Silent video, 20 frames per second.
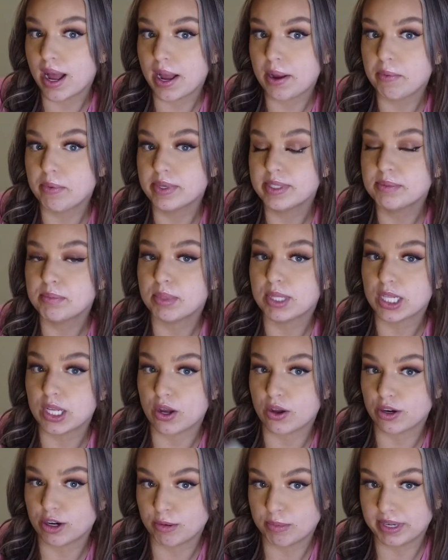I was
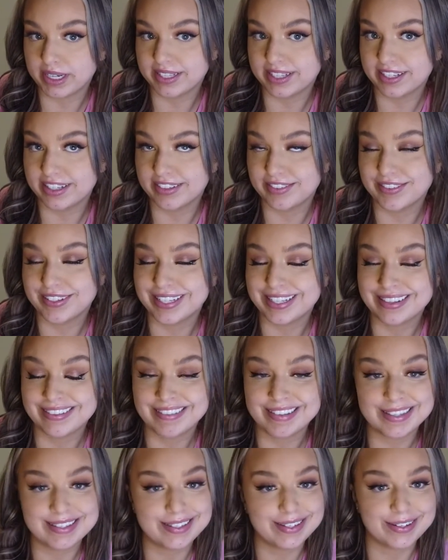blonde all my life.
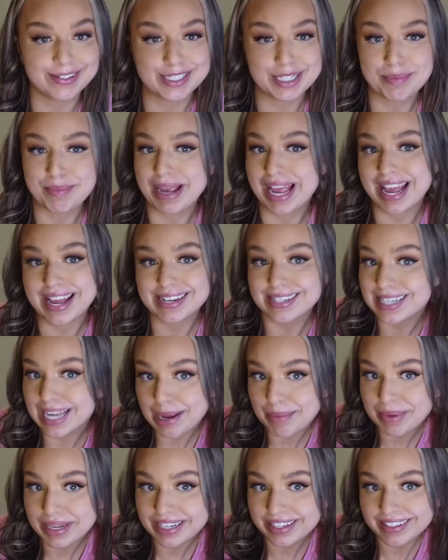This year it's a
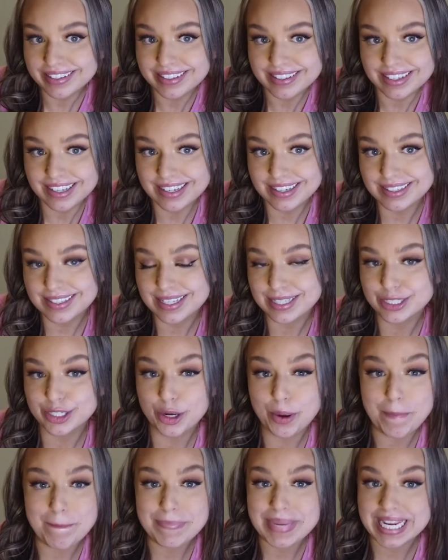pandemic. I just had to
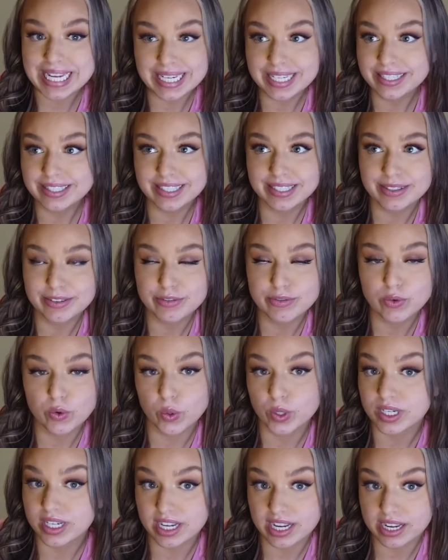go pink like
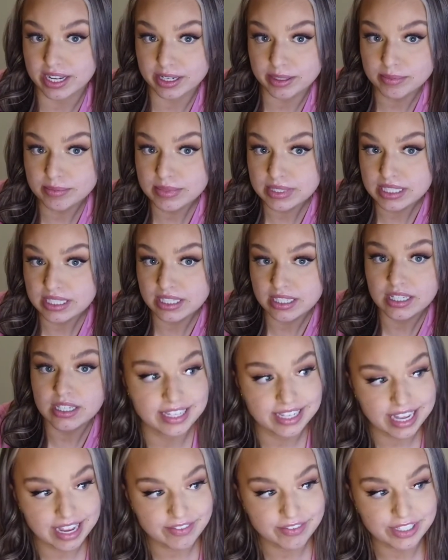4 times. I
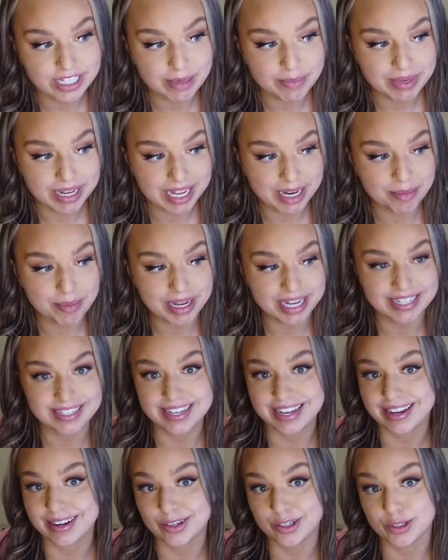think every time I had a bad
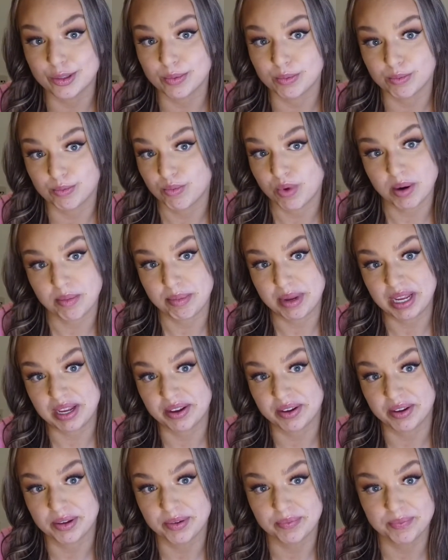day, I just went
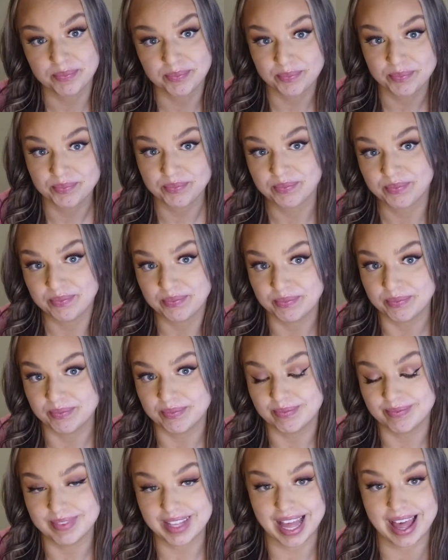pink.
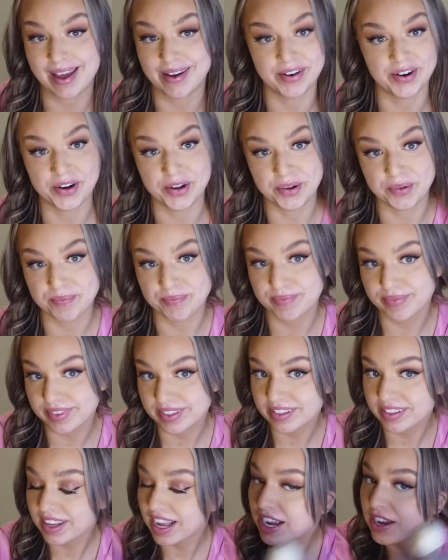I don't know.
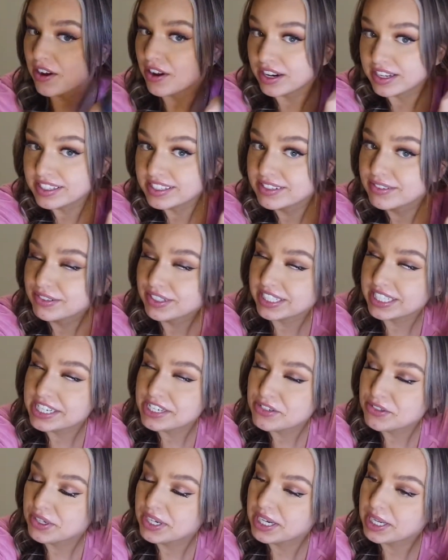I honestly really
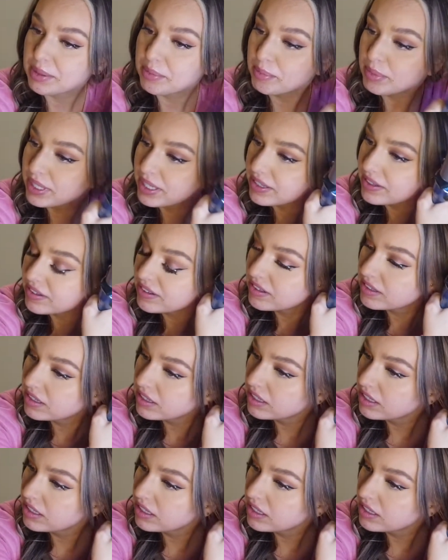enjoyed it, but